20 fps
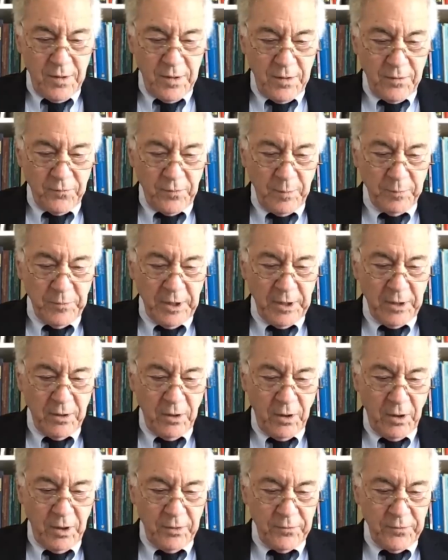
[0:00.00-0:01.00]
something
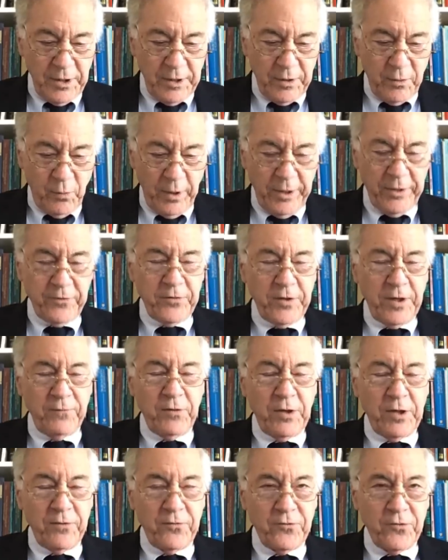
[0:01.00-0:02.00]
called the equation of
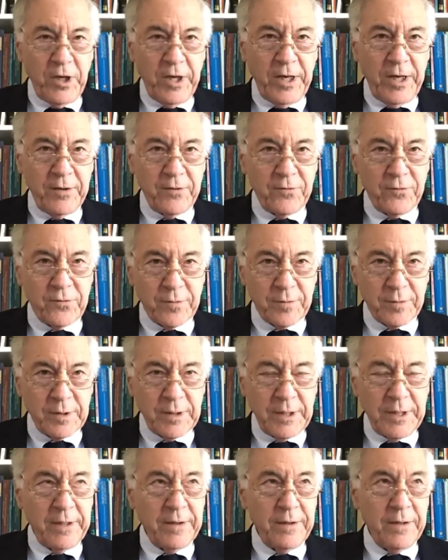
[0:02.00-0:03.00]
exchange,
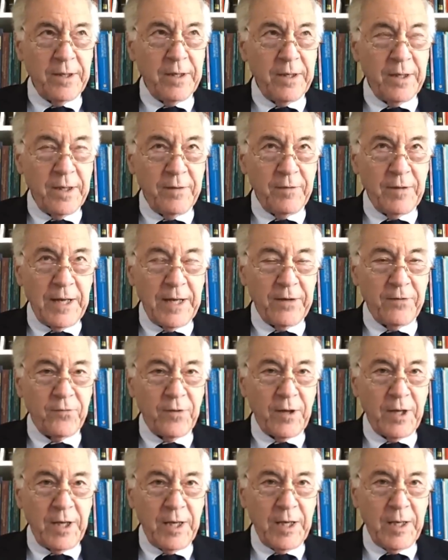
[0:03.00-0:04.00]
and
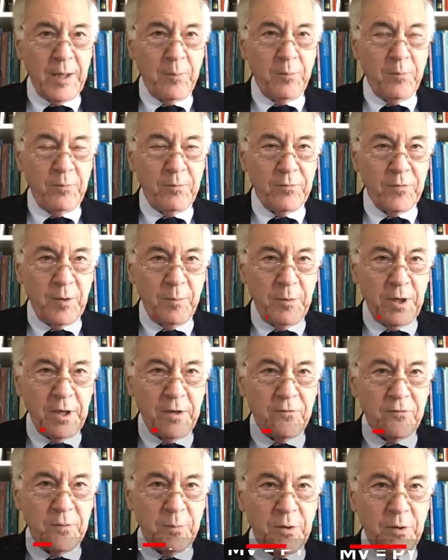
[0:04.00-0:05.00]
that's M, the
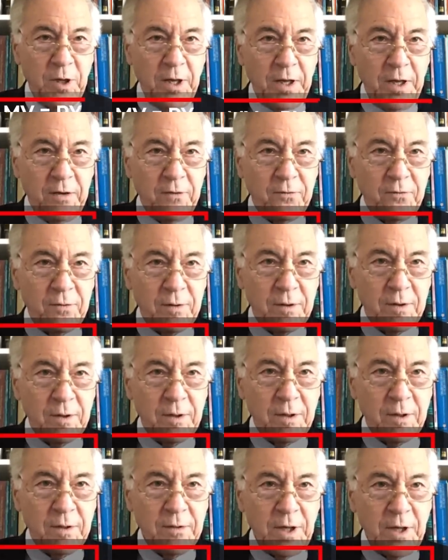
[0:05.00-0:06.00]
money supply,
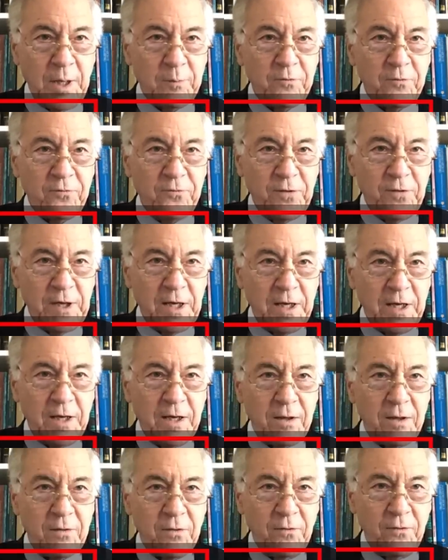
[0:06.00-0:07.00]
times
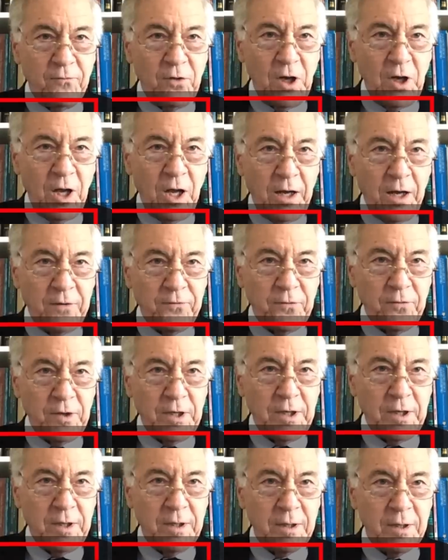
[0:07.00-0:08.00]
V, the
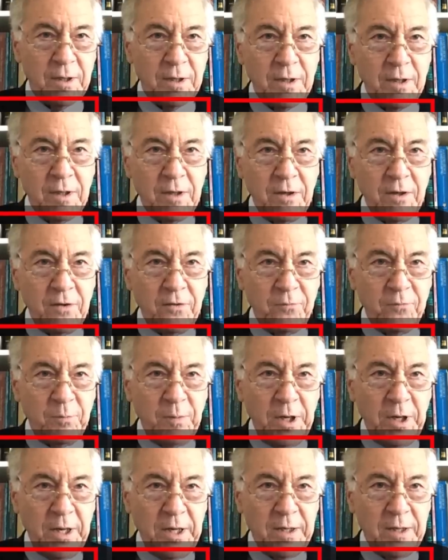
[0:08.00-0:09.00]
velocity of
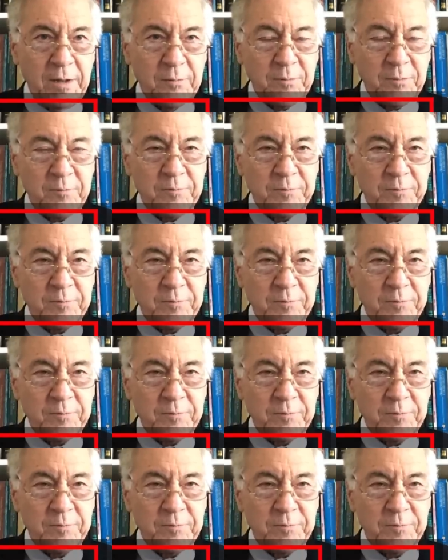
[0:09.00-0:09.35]
money,